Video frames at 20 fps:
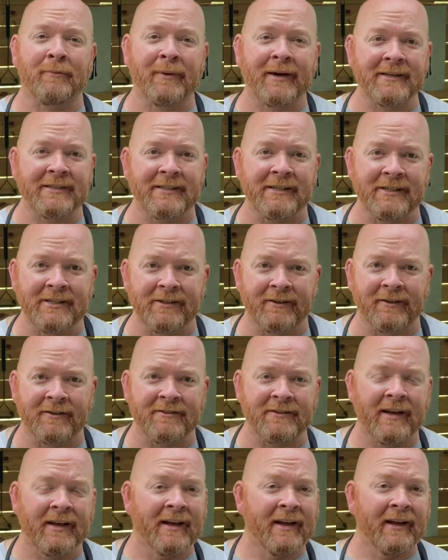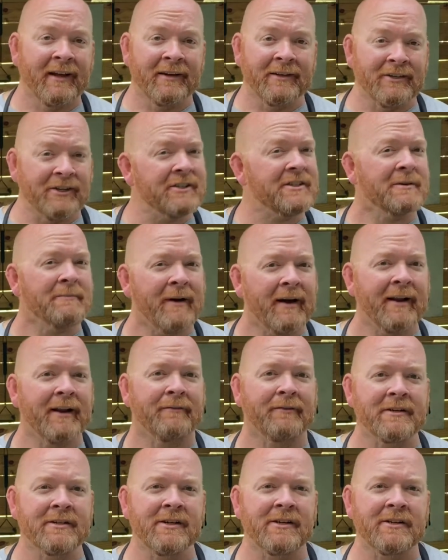t-shirts. Just about
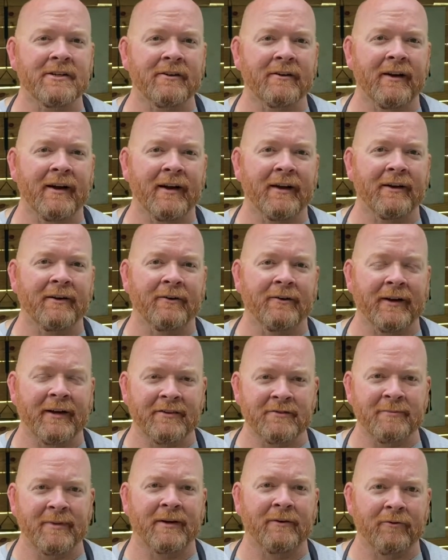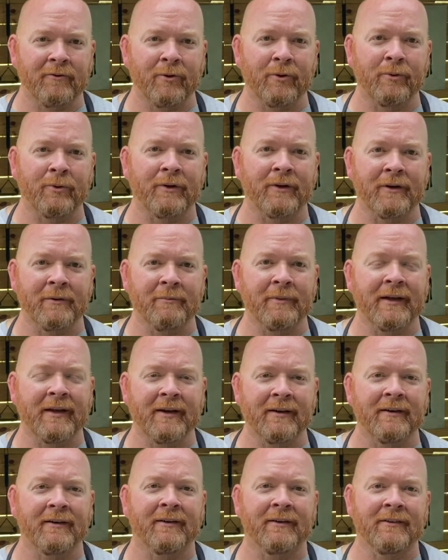every t-shirt I own has been ruined
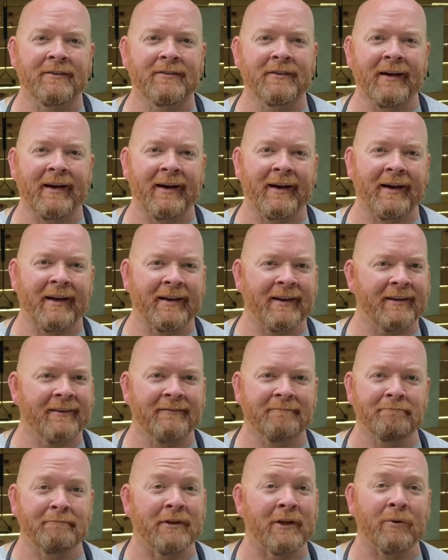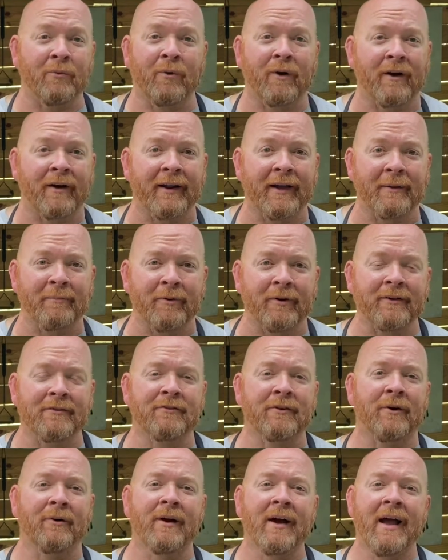because I didn't wear an apron.
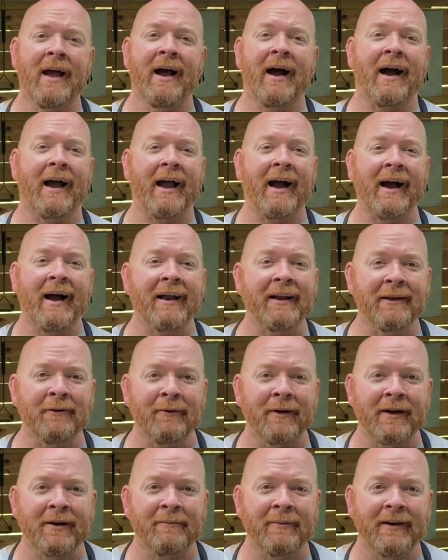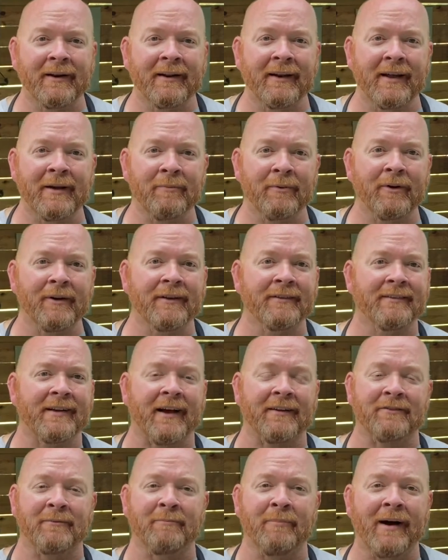So I highly recommend an apron. It's
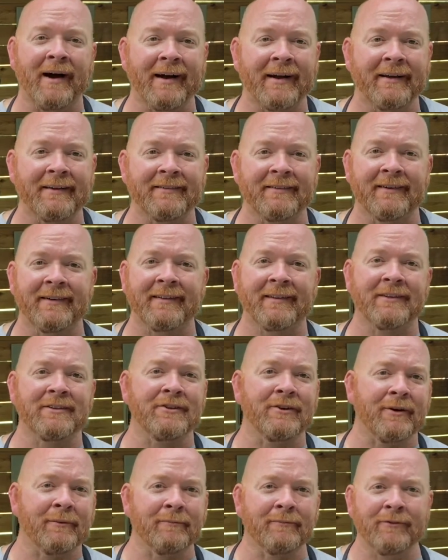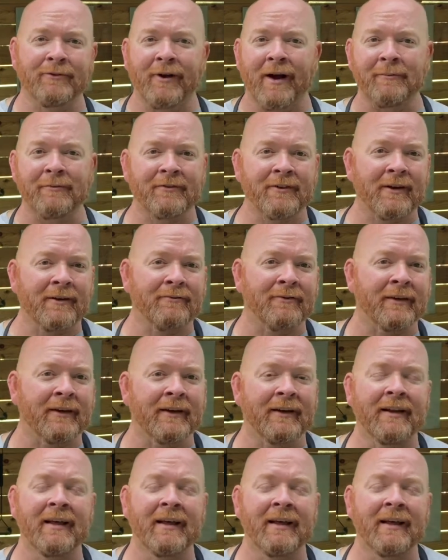got some pockets in it that you can drop stuff in,